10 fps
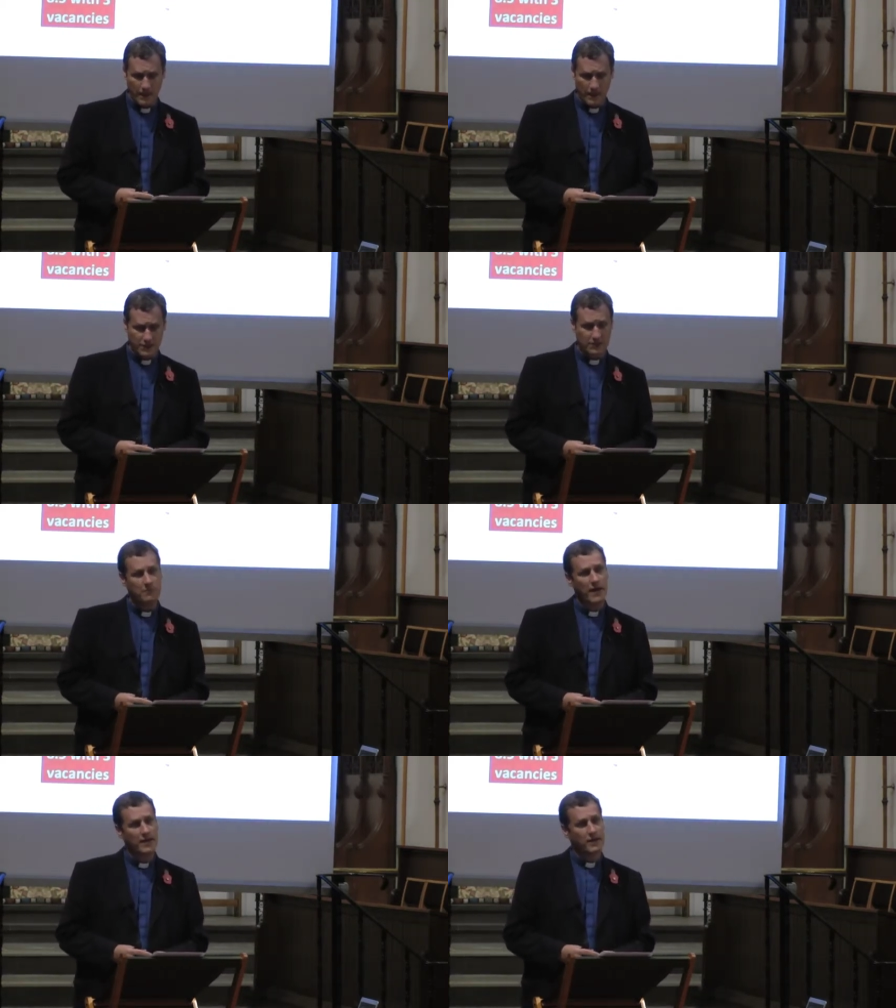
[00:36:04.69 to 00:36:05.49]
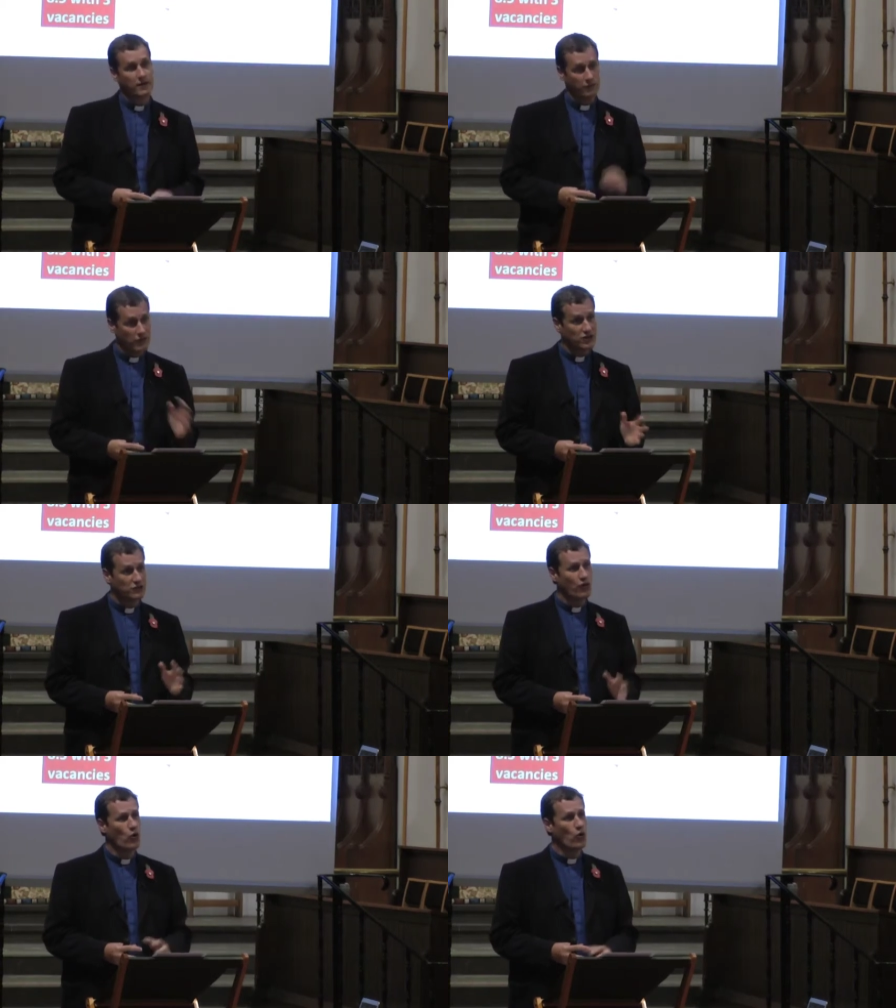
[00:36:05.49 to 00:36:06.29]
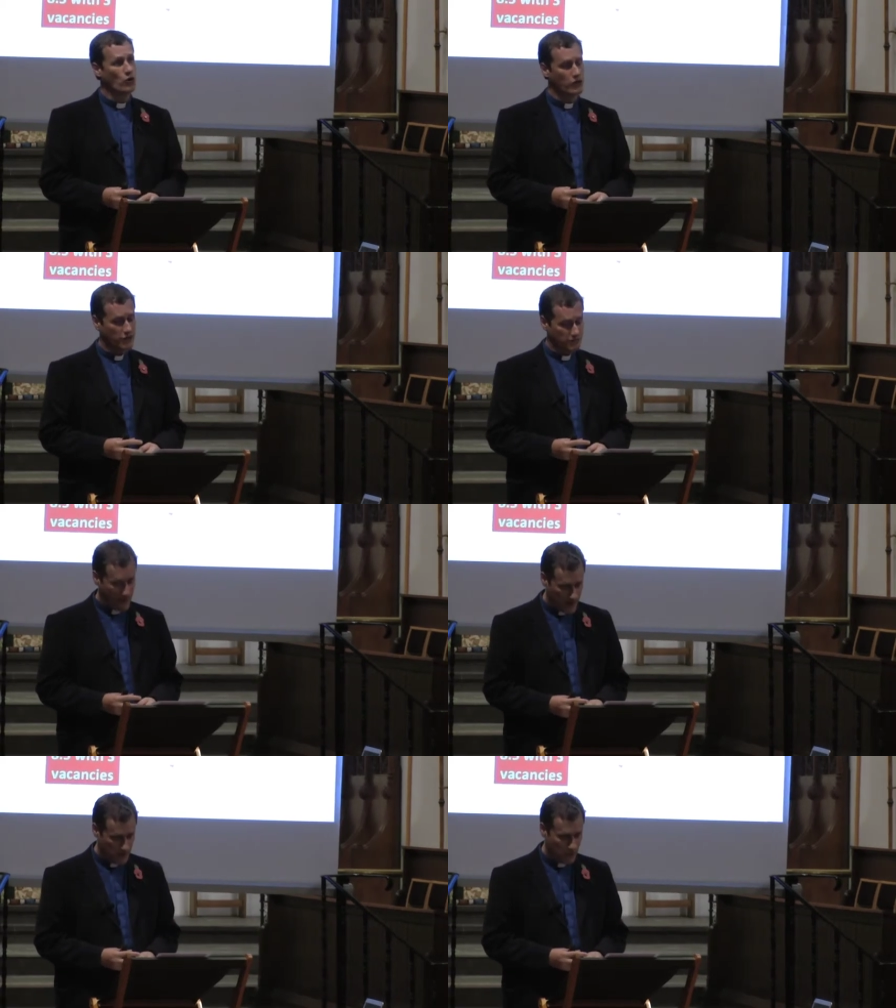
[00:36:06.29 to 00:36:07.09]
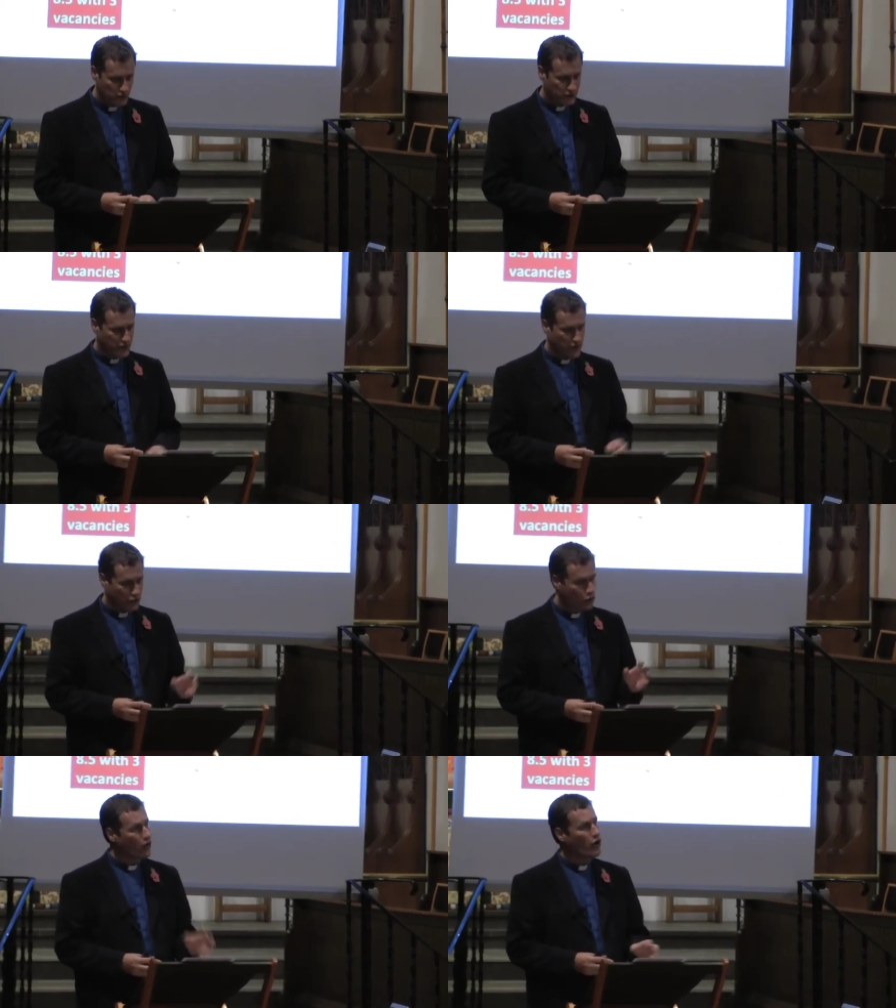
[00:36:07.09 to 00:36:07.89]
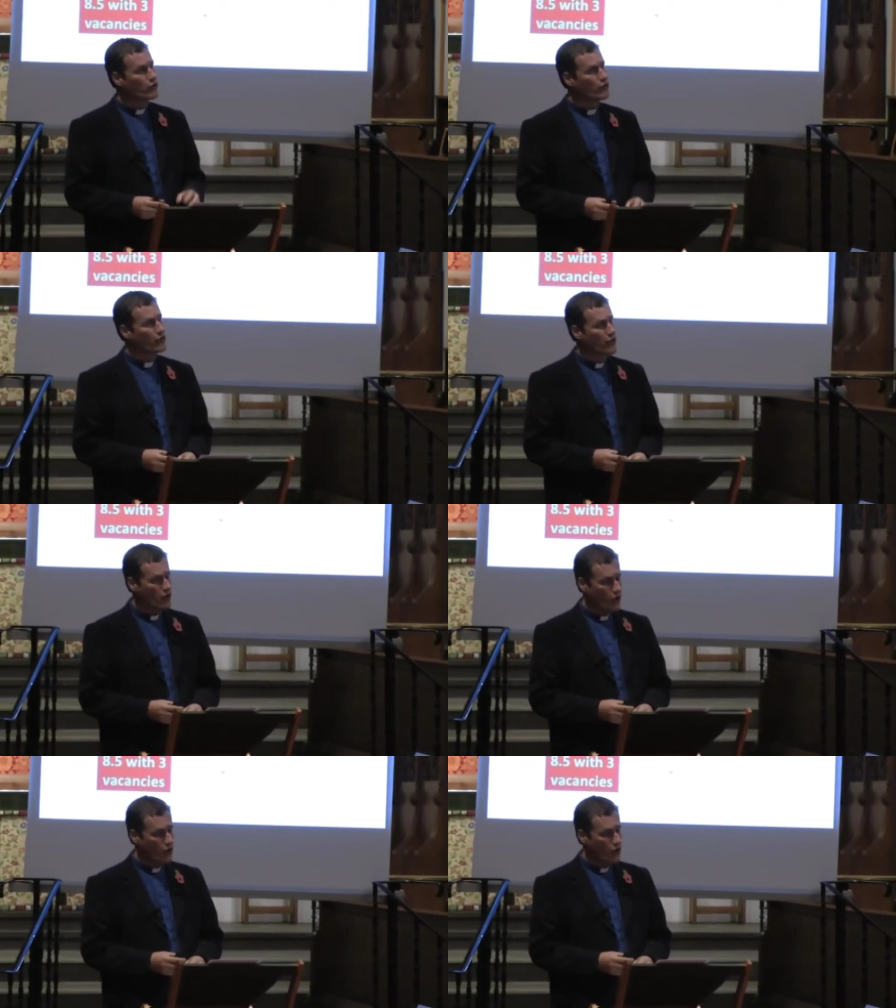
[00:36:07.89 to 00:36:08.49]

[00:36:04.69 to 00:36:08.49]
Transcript: is to make, first of all, the development and growth